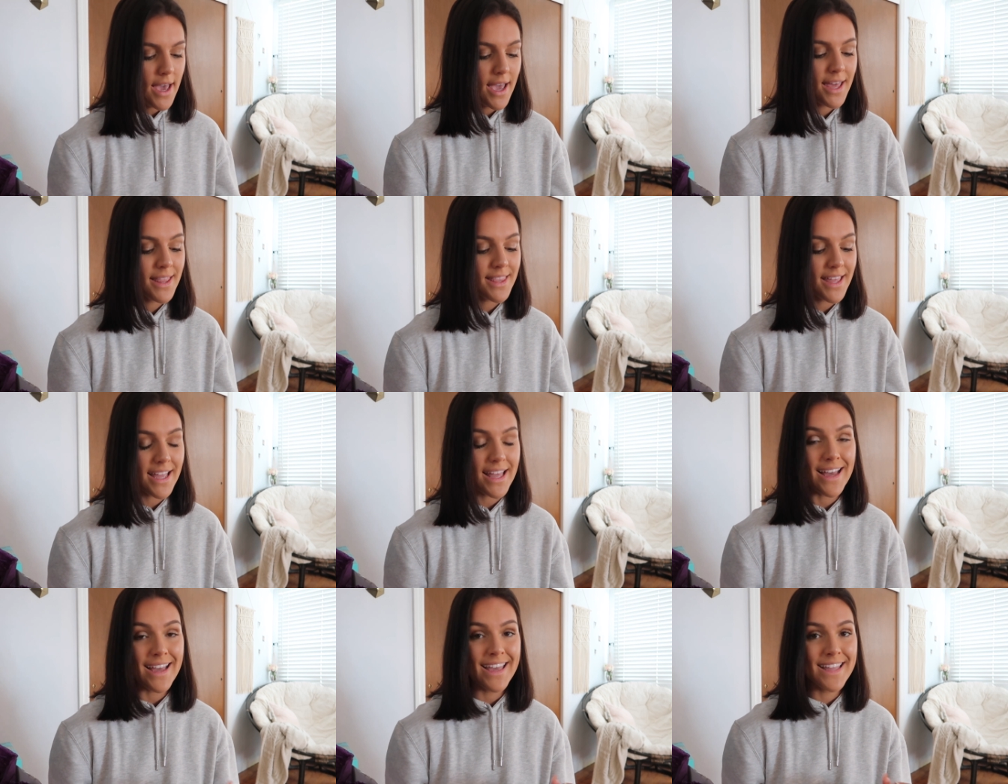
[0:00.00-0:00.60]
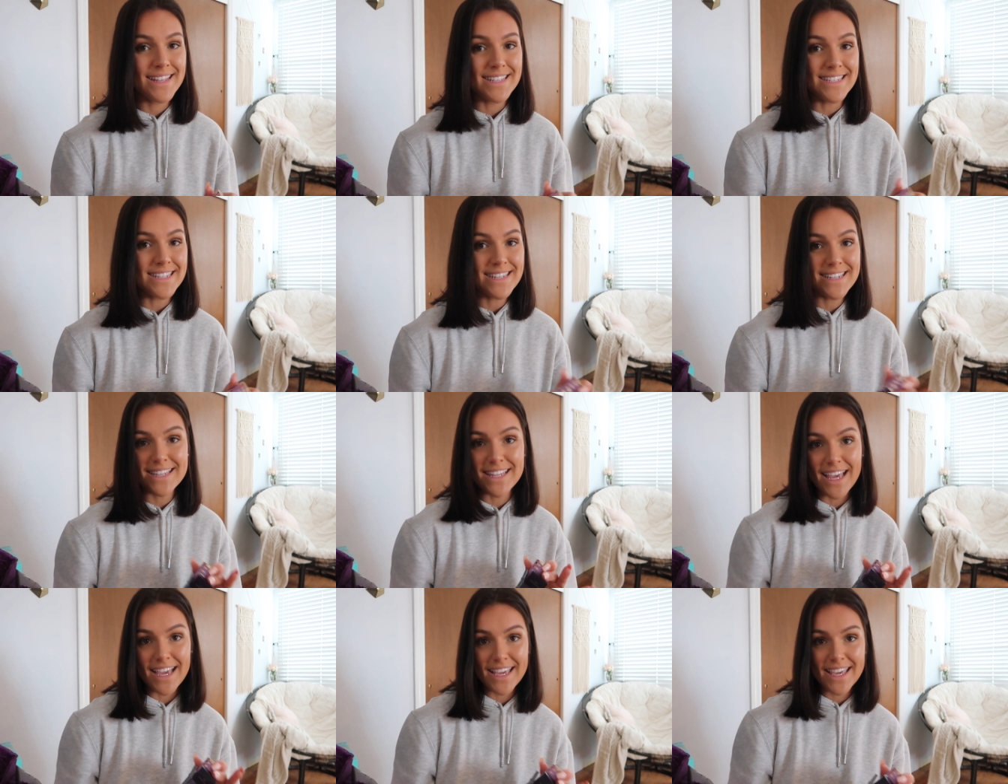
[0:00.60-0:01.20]
And like I
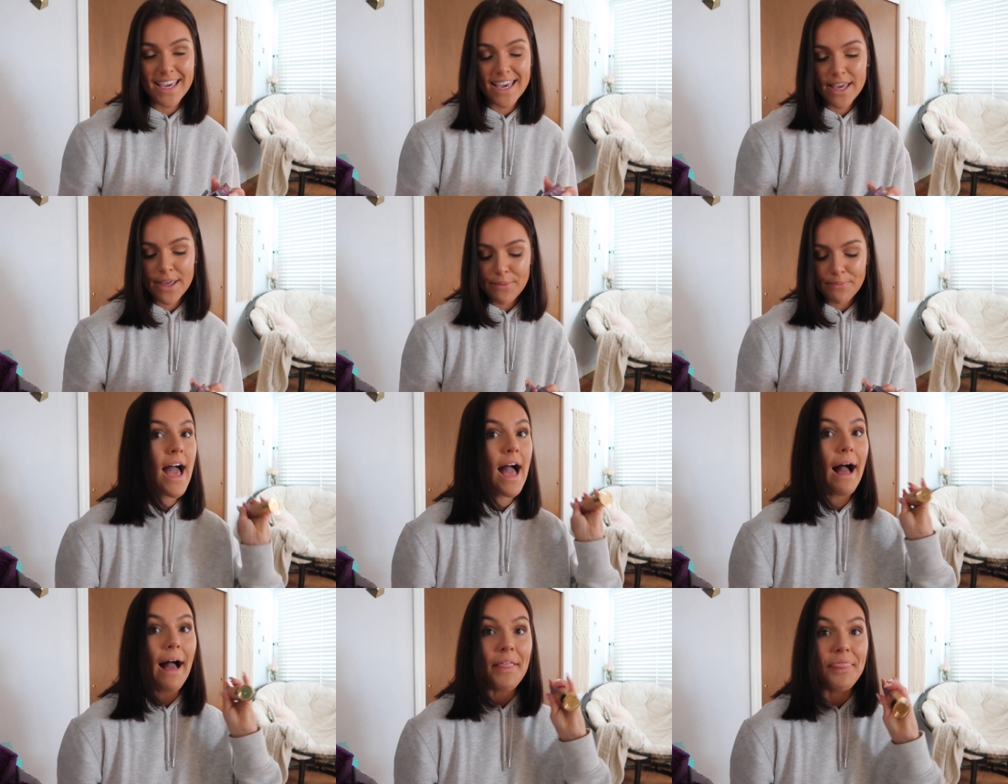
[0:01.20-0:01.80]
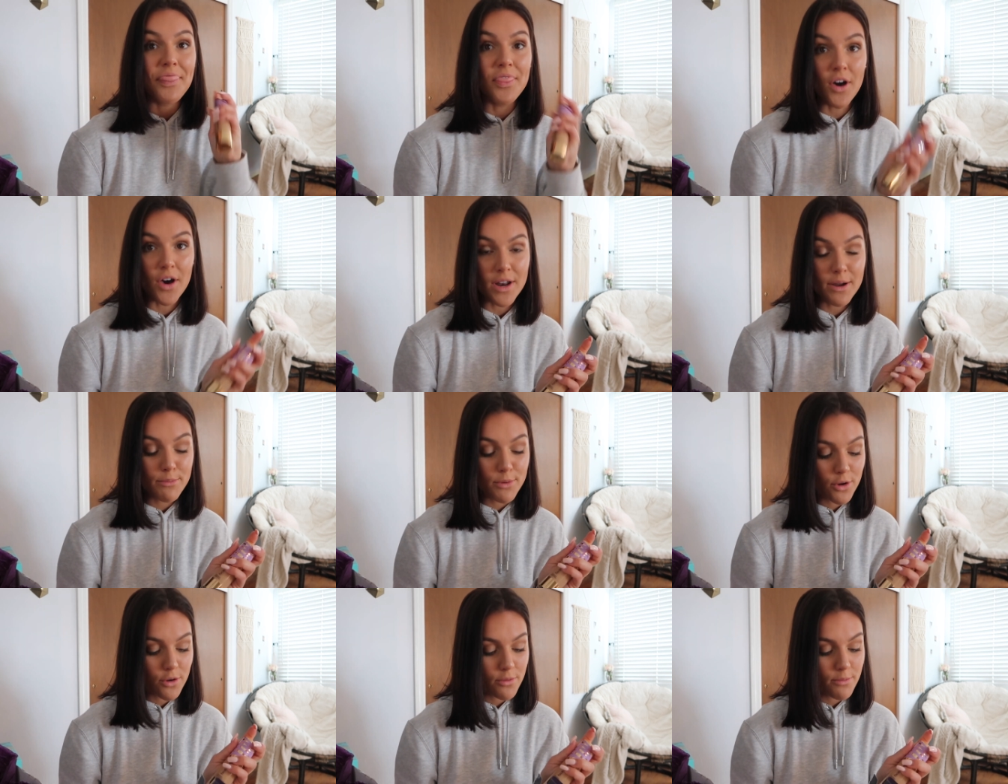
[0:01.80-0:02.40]
didn't like it. I
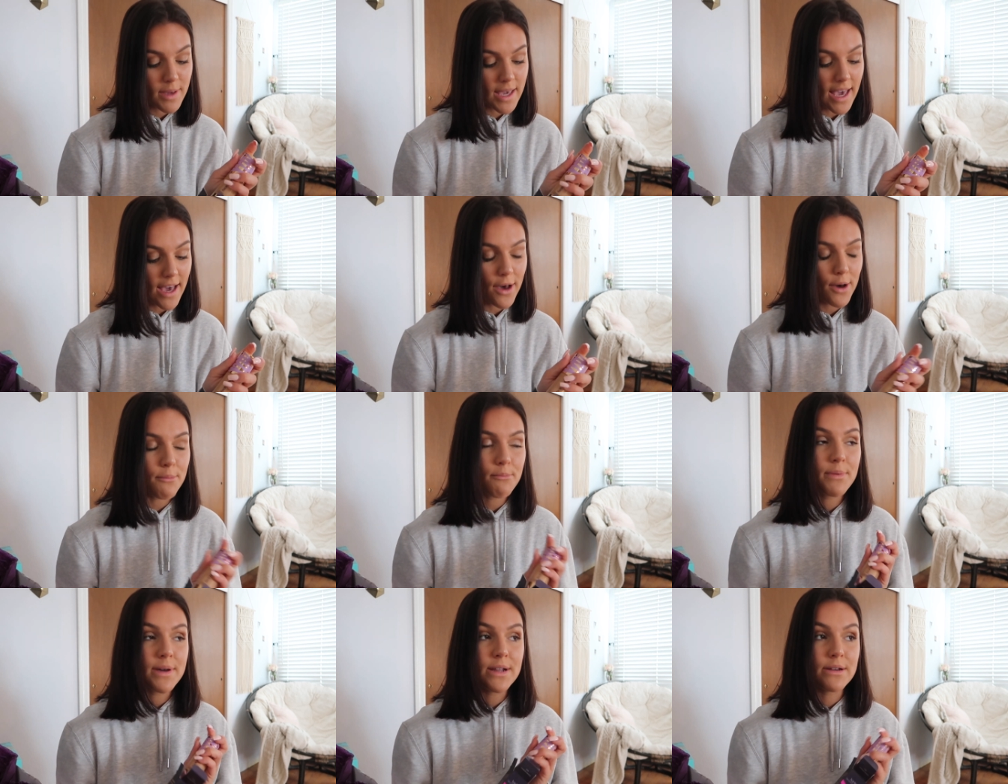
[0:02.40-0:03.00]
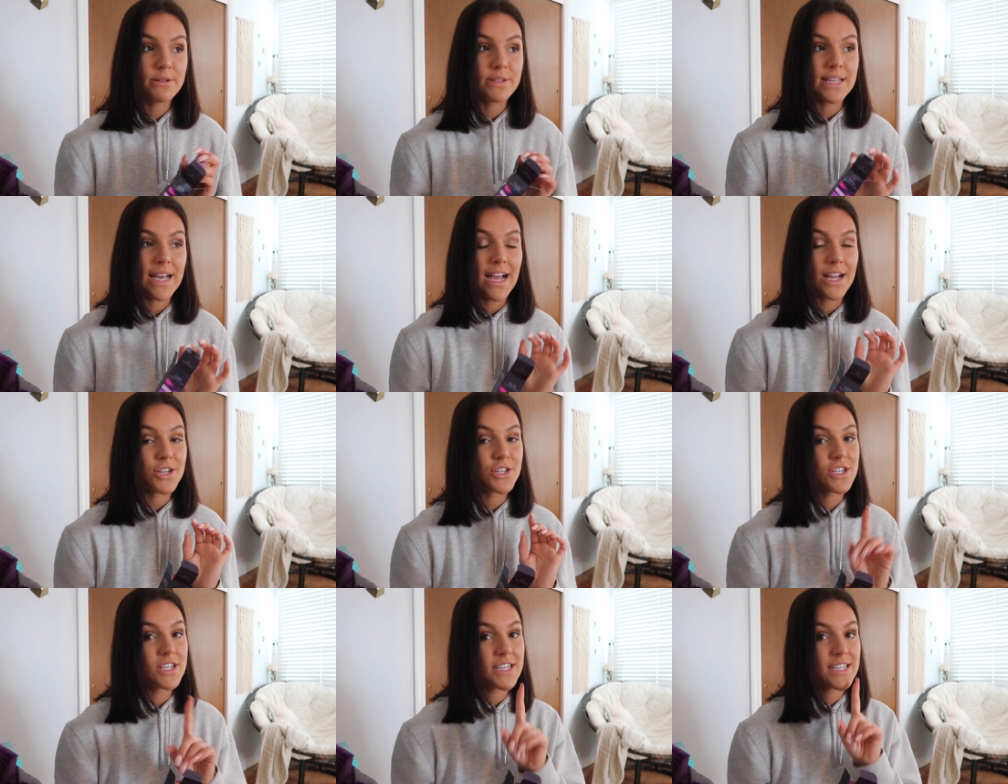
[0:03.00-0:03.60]
thought it broke me out, but it was
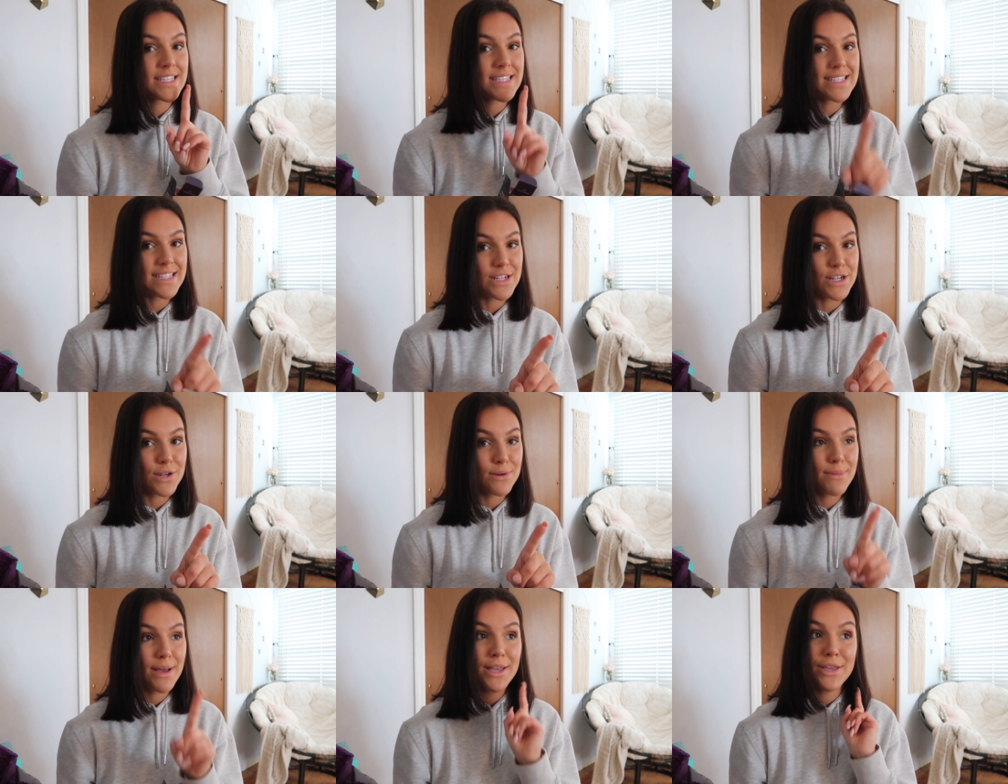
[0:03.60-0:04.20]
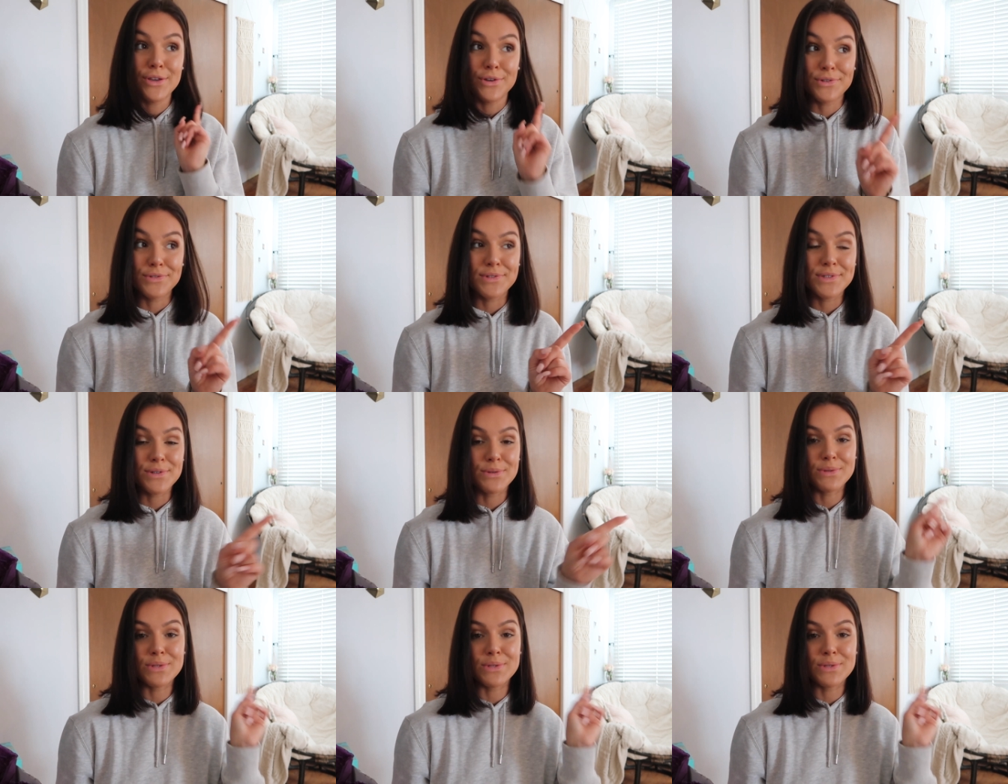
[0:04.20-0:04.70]
actually a serum I used.